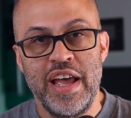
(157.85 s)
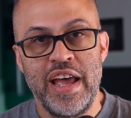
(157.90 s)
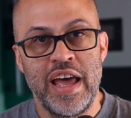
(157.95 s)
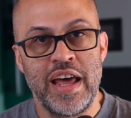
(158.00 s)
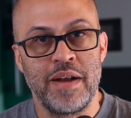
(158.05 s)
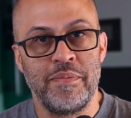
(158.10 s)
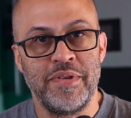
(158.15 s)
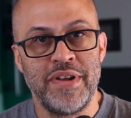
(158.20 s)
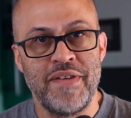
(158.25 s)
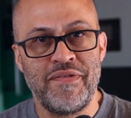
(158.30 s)

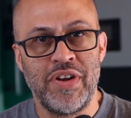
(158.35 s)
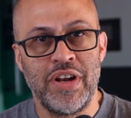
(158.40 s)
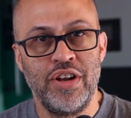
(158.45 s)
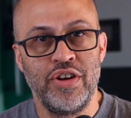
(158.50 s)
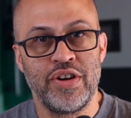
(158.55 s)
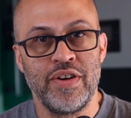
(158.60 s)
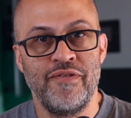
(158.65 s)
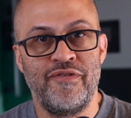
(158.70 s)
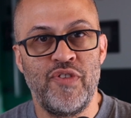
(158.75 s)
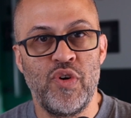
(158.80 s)
and I'm definitely
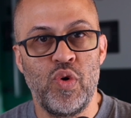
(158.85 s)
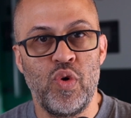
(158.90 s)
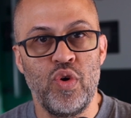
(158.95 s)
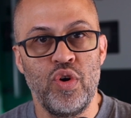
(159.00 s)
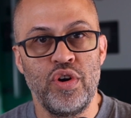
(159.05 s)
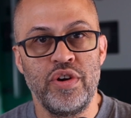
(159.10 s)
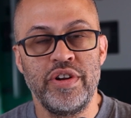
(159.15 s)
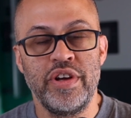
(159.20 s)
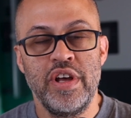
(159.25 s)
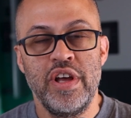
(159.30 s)
looking
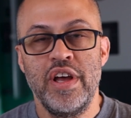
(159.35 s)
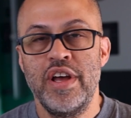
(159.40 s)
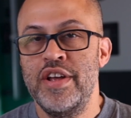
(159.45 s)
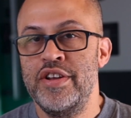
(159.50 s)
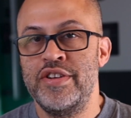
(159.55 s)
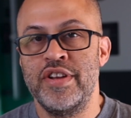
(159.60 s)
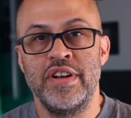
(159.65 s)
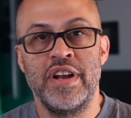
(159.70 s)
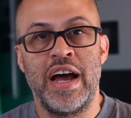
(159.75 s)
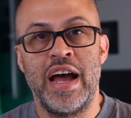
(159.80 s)
forward
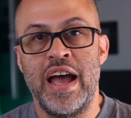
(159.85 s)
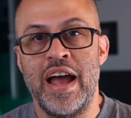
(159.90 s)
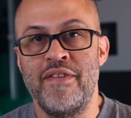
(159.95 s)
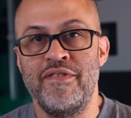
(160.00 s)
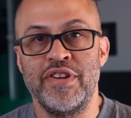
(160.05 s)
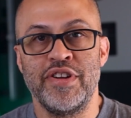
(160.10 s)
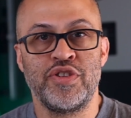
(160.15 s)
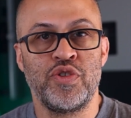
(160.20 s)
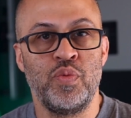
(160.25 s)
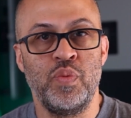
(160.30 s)
to not
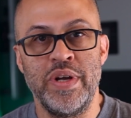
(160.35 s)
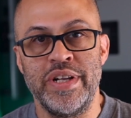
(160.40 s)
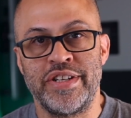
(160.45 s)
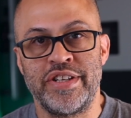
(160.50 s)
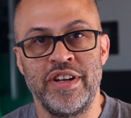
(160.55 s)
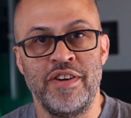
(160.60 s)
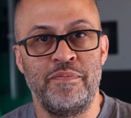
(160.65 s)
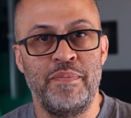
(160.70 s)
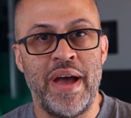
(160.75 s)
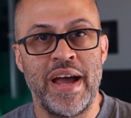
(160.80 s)
having to switch
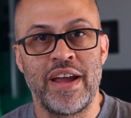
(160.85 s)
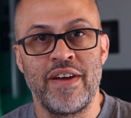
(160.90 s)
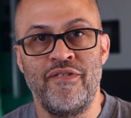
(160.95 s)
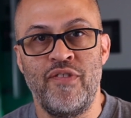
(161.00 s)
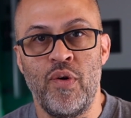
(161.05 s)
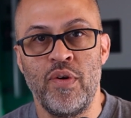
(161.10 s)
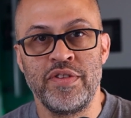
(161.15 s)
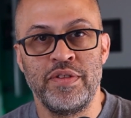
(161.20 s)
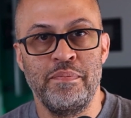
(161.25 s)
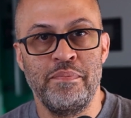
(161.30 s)
stuff back and
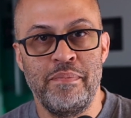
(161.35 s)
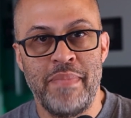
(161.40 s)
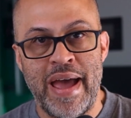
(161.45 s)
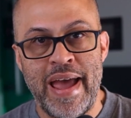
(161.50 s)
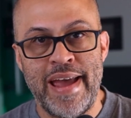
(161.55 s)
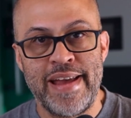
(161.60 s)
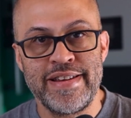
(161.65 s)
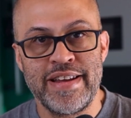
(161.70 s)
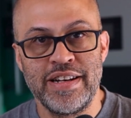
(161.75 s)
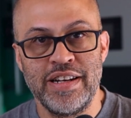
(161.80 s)
forth
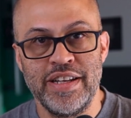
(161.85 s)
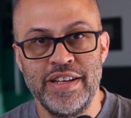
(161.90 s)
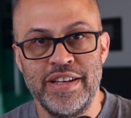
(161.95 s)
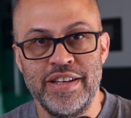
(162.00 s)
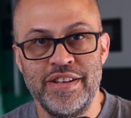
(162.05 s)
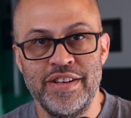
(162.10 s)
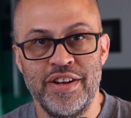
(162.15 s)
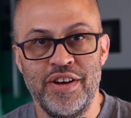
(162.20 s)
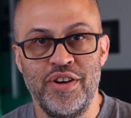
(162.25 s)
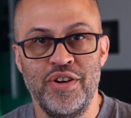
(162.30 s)
manually,
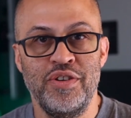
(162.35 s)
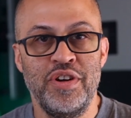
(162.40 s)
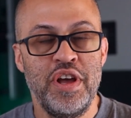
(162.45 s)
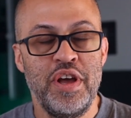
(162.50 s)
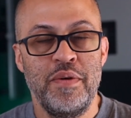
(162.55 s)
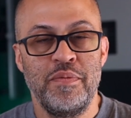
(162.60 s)
you know,